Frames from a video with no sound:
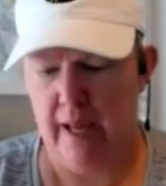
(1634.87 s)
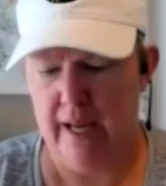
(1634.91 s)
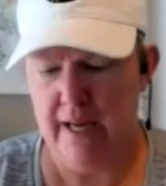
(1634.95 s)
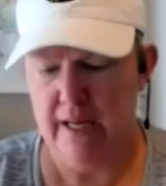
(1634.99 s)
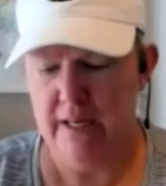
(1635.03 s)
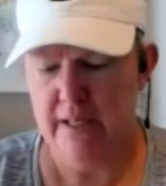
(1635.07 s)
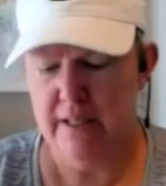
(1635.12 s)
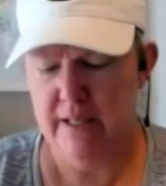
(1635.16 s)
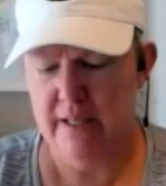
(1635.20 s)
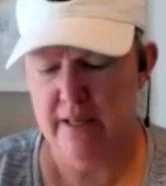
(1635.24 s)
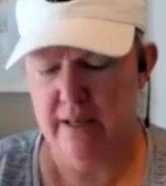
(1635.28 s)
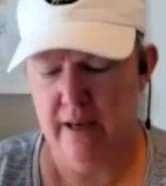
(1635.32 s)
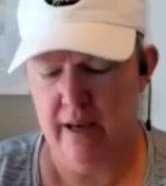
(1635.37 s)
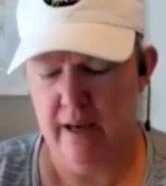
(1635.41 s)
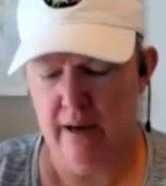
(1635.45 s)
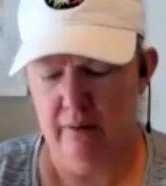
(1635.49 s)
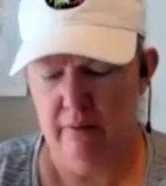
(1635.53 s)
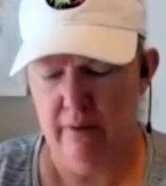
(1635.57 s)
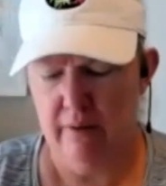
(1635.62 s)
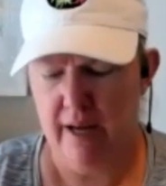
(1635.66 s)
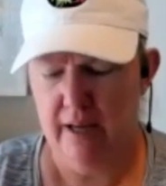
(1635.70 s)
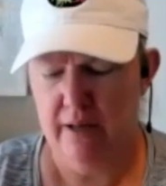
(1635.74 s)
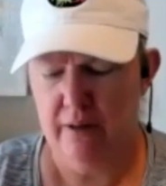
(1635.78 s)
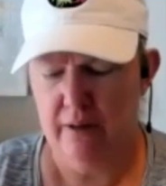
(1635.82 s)
18 count
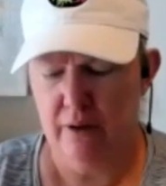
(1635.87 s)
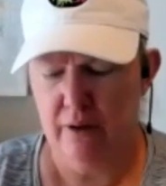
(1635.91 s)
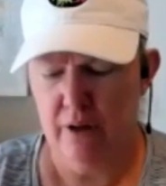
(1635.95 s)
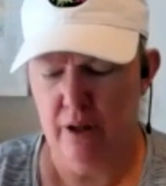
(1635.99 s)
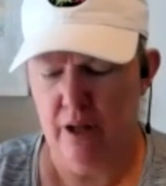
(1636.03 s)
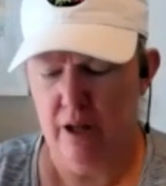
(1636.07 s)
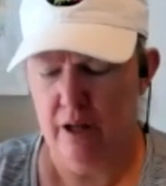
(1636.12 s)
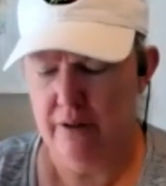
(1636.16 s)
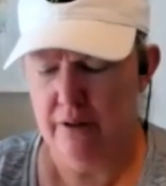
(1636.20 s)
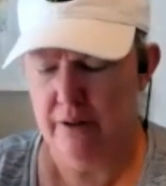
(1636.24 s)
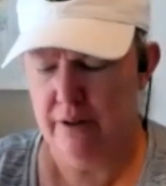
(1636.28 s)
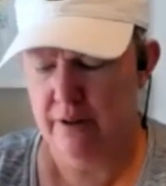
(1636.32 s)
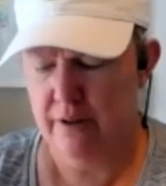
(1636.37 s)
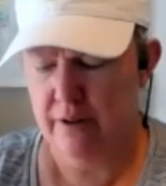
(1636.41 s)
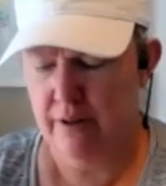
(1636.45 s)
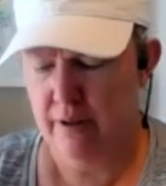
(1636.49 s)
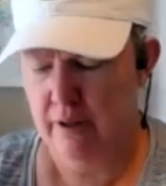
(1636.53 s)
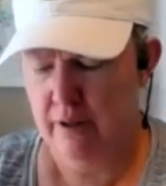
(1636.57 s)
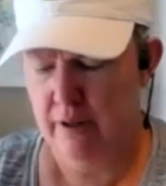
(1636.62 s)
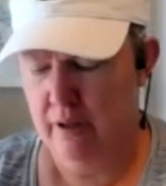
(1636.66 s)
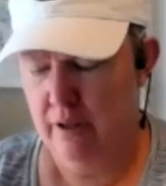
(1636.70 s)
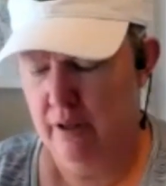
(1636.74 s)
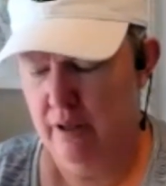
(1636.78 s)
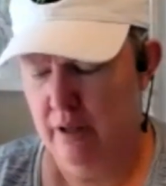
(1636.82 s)
and cloth.
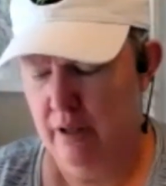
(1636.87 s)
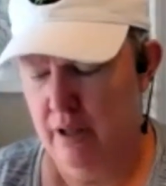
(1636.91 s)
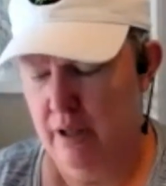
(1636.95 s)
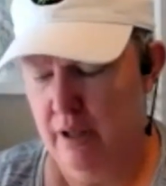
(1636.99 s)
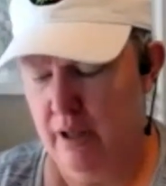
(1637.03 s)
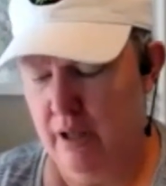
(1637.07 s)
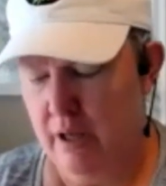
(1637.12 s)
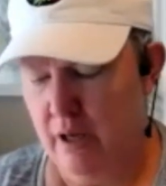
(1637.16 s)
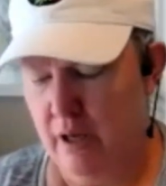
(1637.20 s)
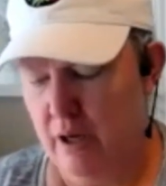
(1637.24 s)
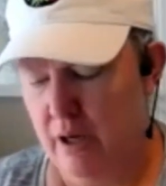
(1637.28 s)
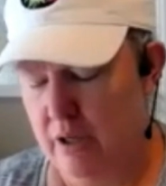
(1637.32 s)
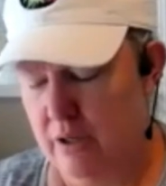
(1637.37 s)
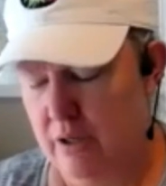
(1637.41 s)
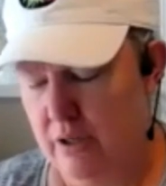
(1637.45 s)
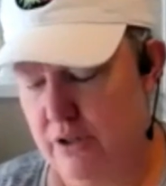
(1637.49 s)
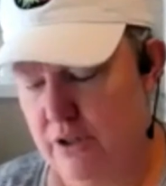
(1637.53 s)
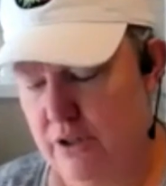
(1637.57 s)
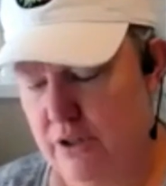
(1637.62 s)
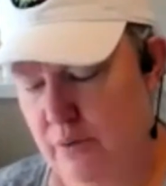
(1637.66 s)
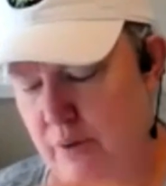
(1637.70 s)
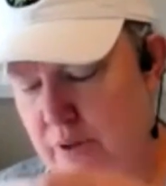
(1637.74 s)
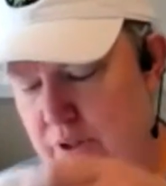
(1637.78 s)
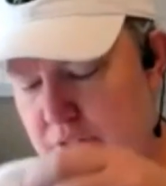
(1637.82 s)
And
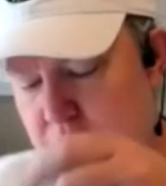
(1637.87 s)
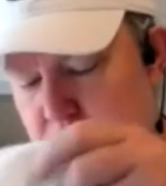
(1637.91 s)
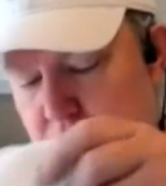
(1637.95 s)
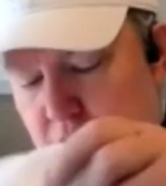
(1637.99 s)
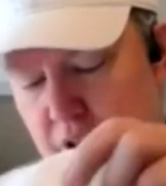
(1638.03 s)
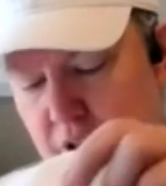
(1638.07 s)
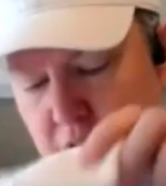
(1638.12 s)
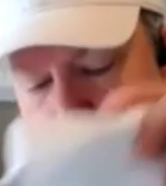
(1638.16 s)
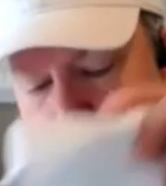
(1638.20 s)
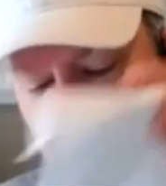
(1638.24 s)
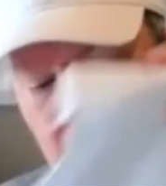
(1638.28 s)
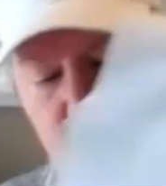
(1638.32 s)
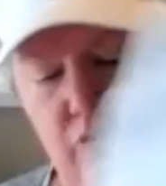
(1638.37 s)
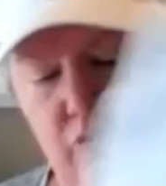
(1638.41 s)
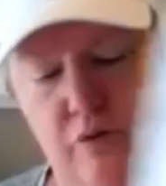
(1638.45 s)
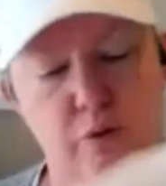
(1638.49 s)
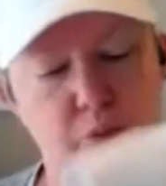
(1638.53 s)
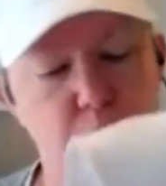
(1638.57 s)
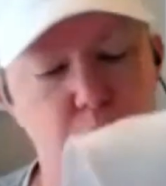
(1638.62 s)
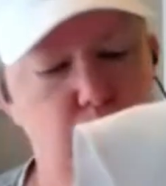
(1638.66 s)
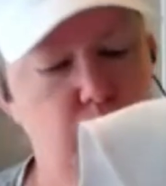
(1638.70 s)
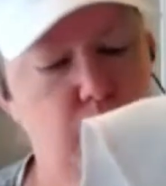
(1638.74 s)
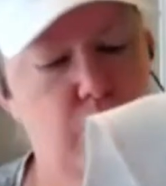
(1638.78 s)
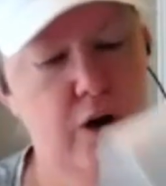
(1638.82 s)
so it's done over
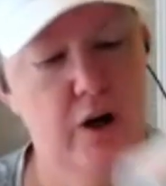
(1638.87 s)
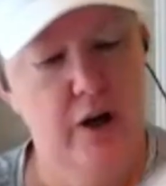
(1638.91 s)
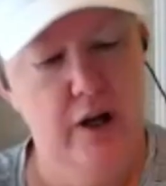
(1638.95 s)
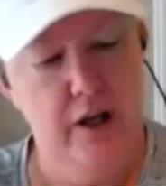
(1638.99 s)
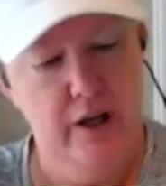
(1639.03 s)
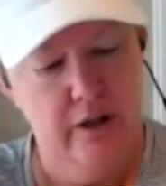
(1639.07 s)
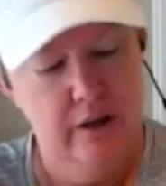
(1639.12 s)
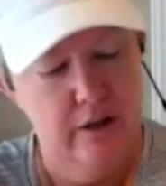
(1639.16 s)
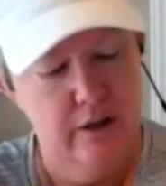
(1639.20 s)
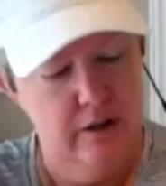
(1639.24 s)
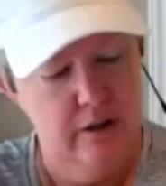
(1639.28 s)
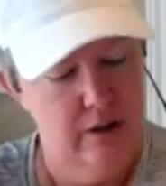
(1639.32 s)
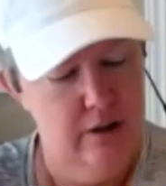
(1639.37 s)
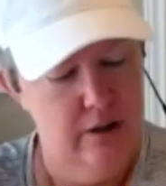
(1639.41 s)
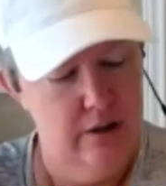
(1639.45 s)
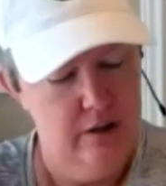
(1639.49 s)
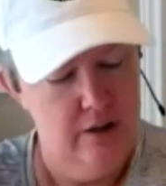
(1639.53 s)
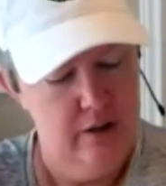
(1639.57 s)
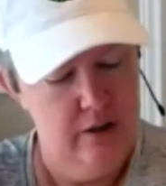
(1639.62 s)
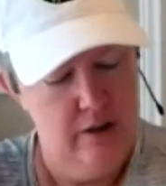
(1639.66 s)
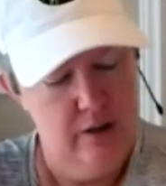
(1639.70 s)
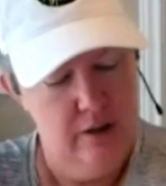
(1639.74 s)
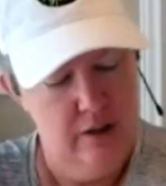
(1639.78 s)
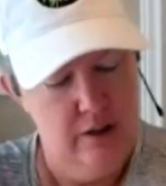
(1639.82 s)
one
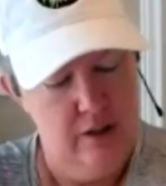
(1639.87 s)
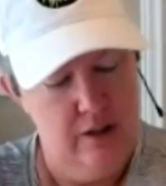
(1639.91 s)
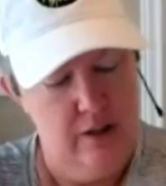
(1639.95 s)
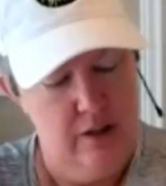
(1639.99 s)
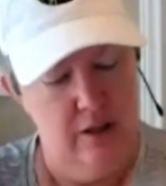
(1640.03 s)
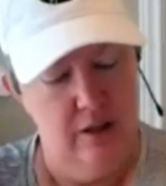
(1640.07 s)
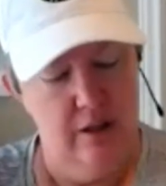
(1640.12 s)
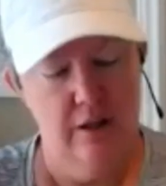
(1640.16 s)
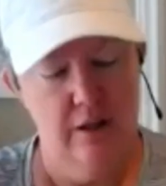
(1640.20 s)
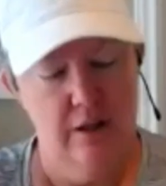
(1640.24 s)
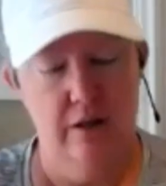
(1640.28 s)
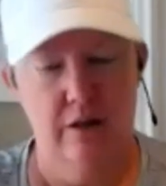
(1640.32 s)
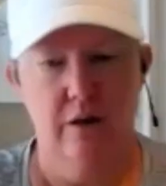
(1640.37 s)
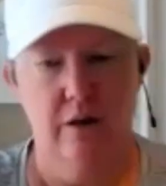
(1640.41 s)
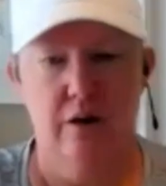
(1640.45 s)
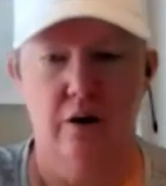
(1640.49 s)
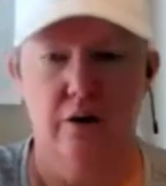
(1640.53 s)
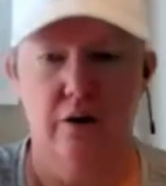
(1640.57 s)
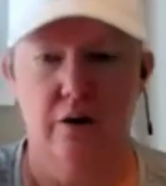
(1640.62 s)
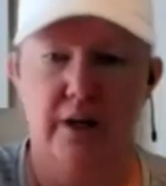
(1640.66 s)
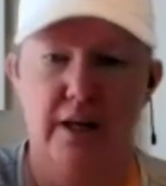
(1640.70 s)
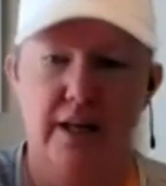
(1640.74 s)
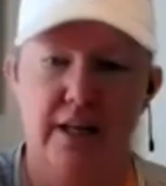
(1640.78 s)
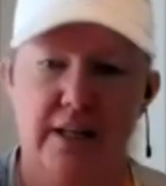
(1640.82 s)

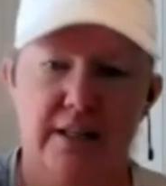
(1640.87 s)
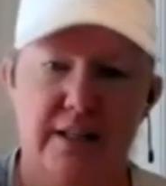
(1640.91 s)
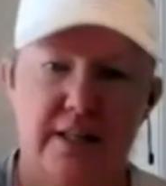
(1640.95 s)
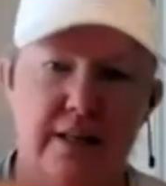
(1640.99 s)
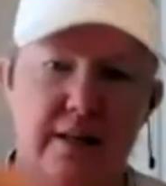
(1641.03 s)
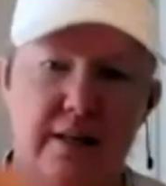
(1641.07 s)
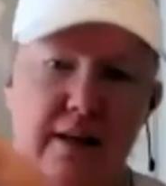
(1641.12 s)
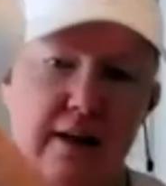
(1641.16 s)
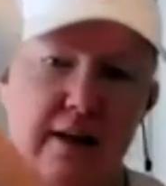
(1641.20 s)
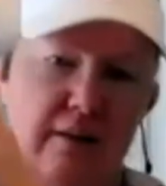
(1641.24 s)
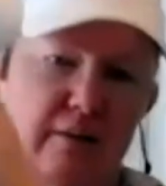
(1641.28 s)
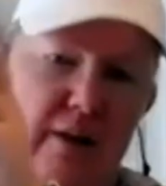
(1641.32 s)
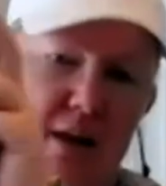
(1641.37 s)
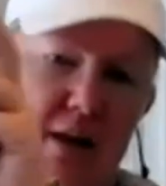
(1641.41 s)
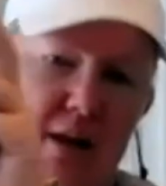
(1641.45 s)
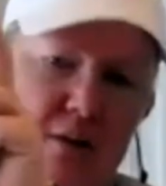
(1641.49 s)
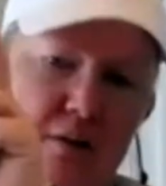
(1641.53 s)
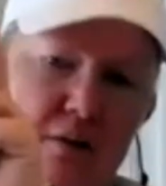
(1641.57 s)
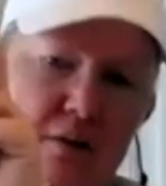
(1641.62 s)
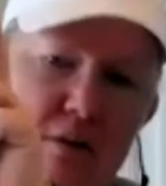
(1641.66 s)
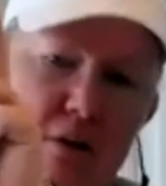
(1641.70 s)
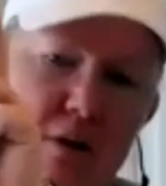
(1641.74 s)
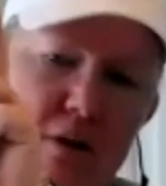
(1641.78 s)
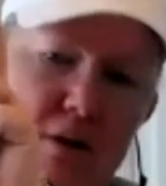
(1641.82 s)
on the 18 count and
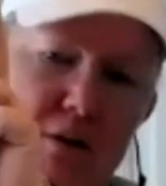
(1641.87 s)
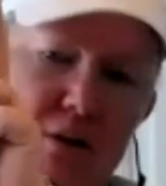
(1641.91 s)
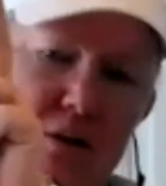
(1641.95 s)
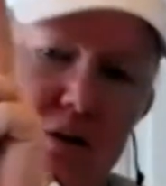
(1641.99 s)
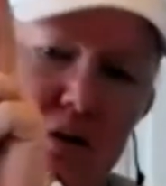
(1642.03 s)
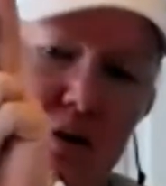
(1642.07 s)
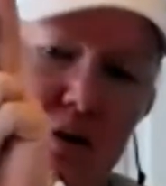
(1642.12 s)
cloth.